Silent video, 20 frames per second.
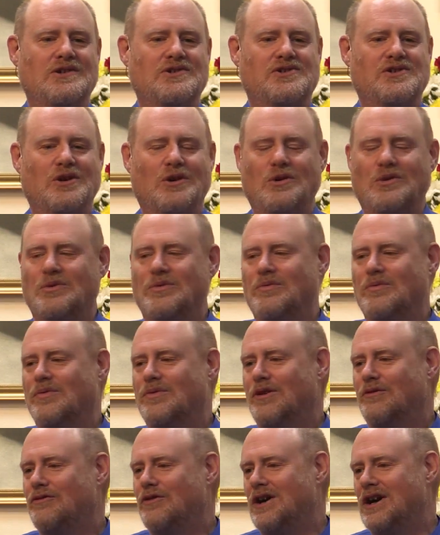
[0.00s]
So
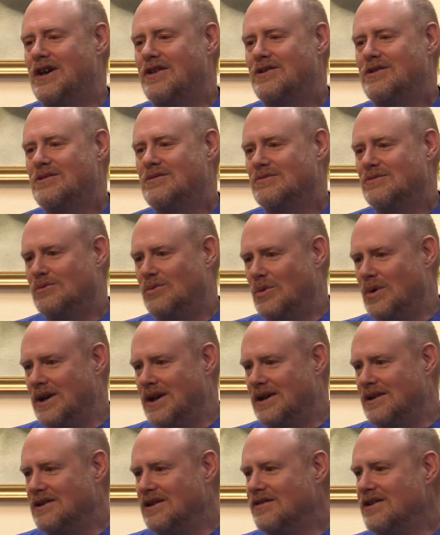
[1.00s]
the father
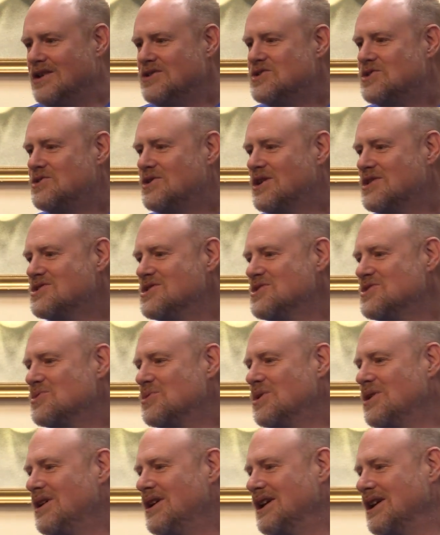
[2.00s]
went, and the instructions
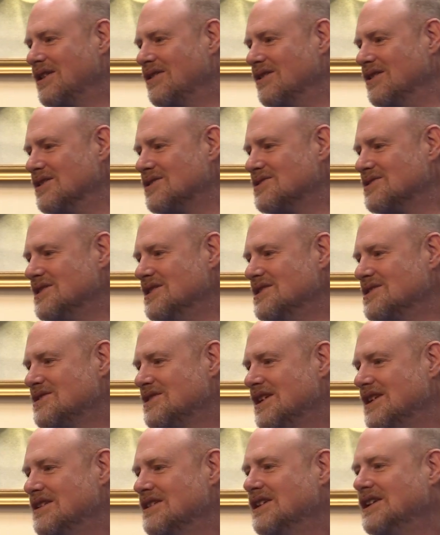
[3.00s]
were like this. He
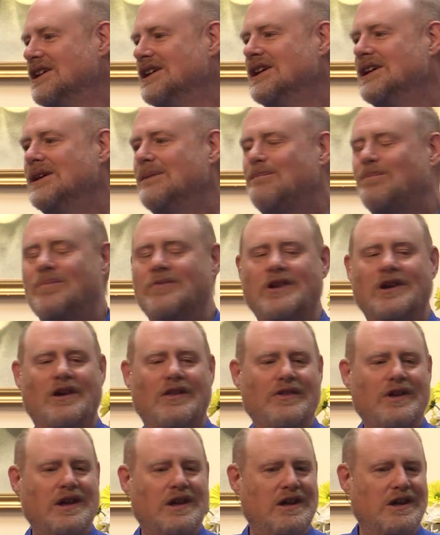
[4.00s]
said,
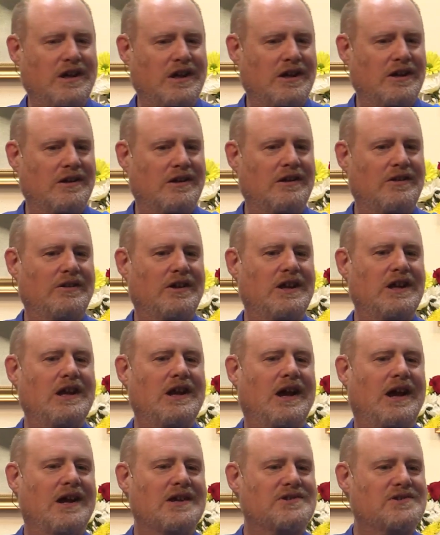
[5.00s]
tell the king that he
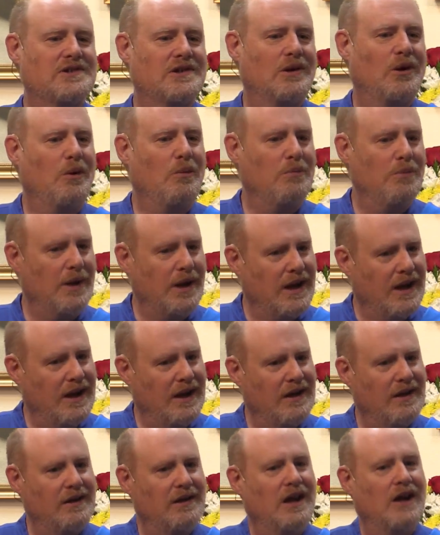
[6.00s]
has to
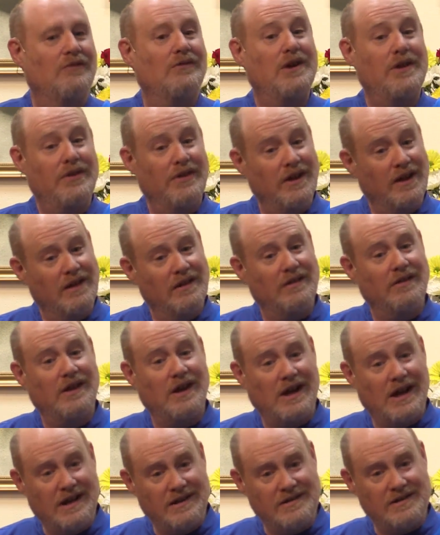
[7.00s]
obey everything
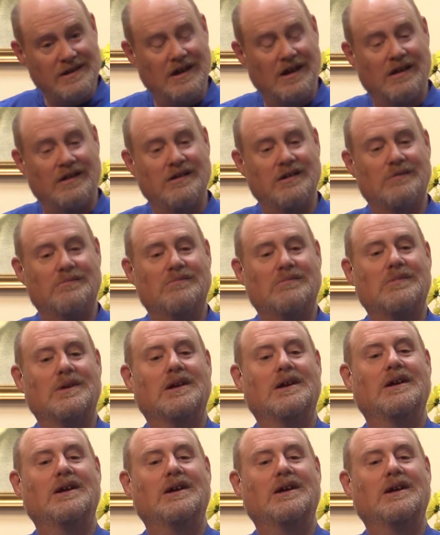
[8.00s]
that I tell him,